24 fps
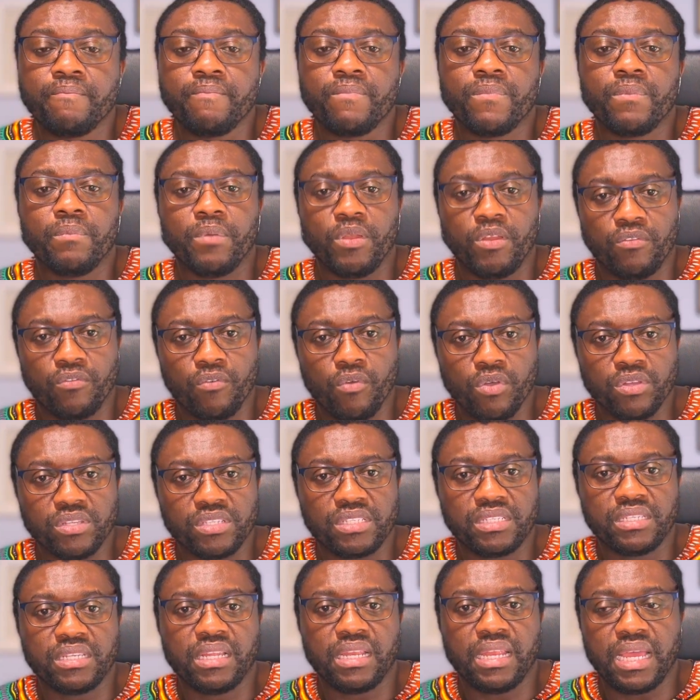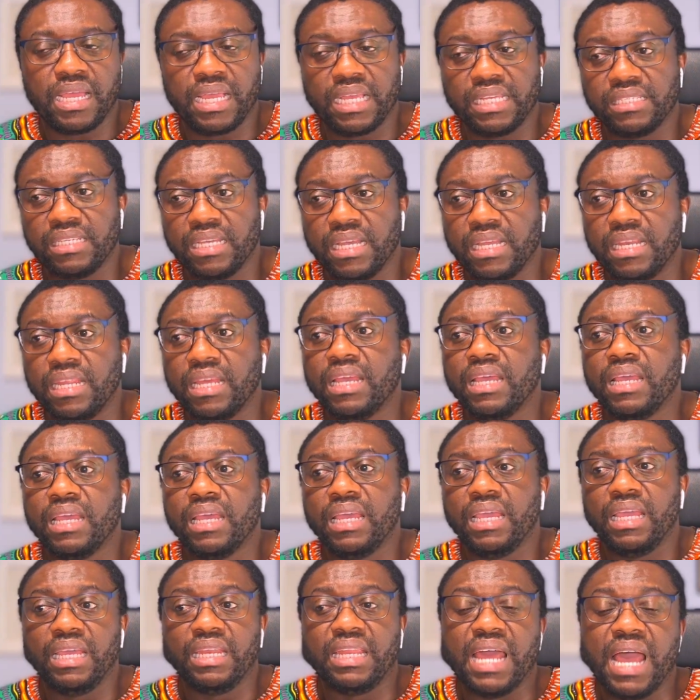But of course, like I said,
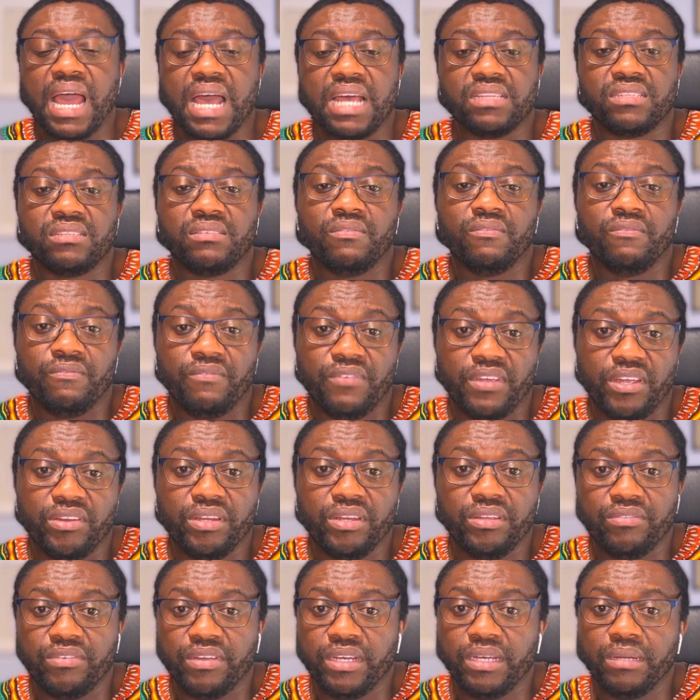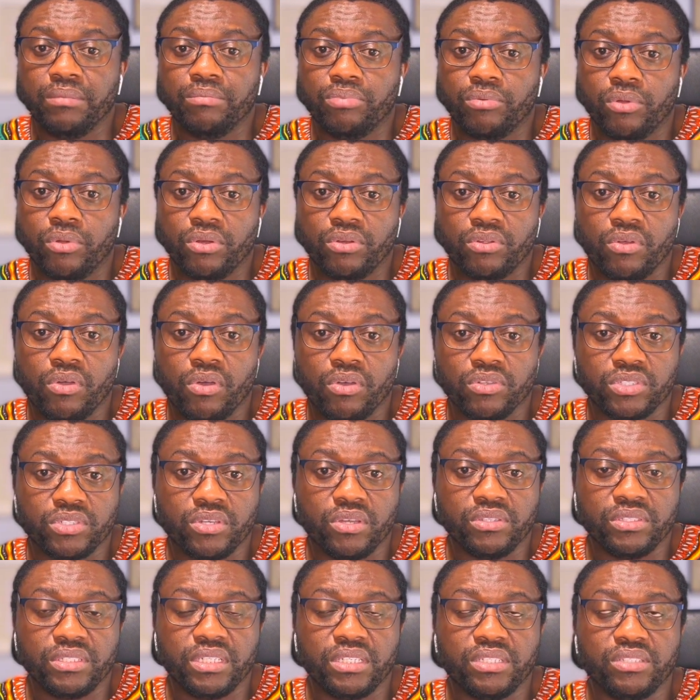it has very broad course
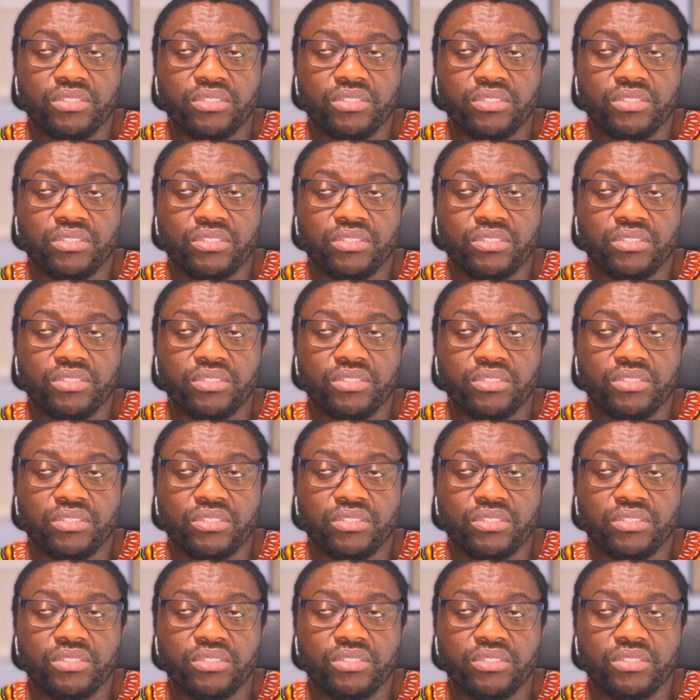content.